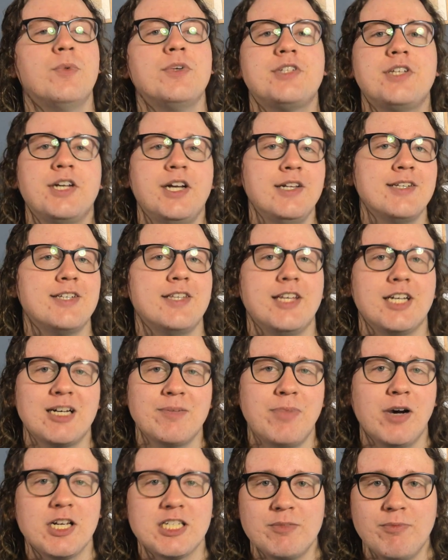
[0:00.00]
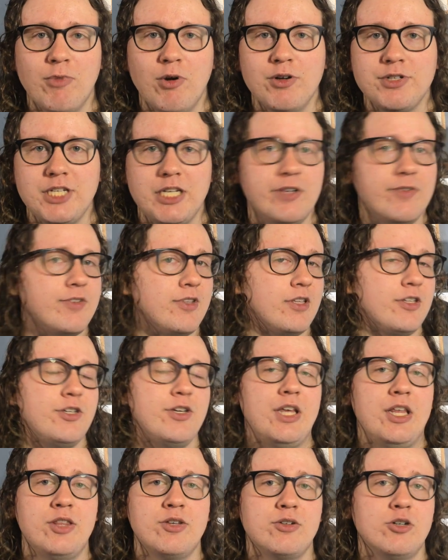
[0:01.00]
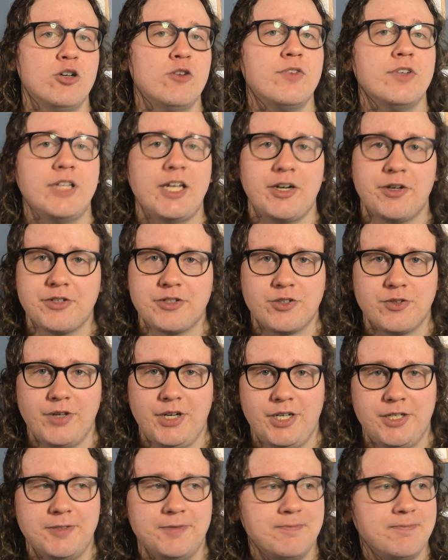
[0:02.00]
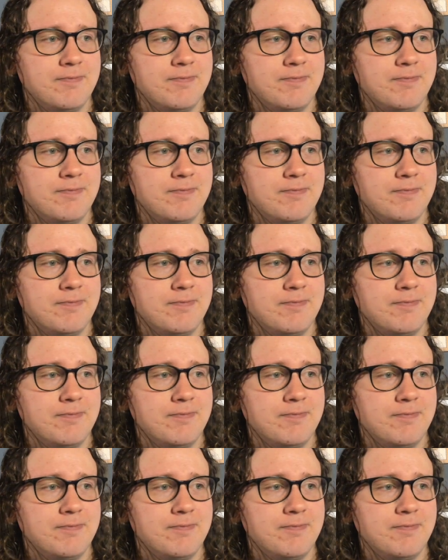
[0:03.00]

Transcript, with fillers: then once again, set the composite mode to either overlay or screen.